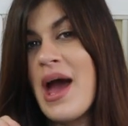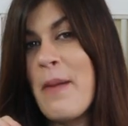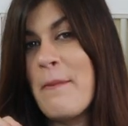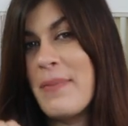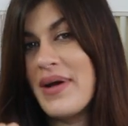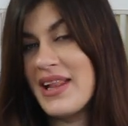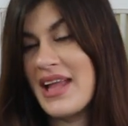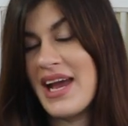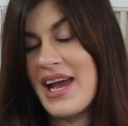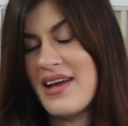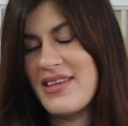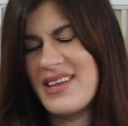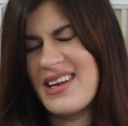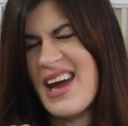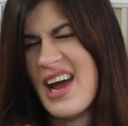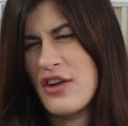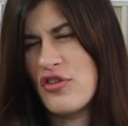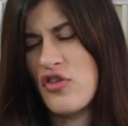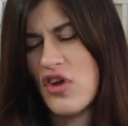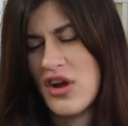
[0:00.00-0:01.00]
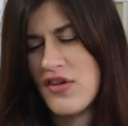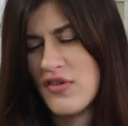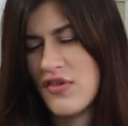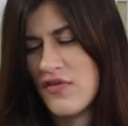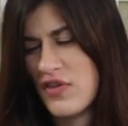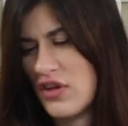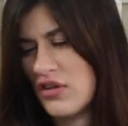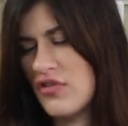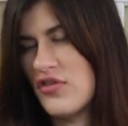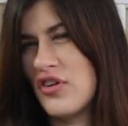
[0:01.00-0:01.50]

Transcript: But like I said, had great reviews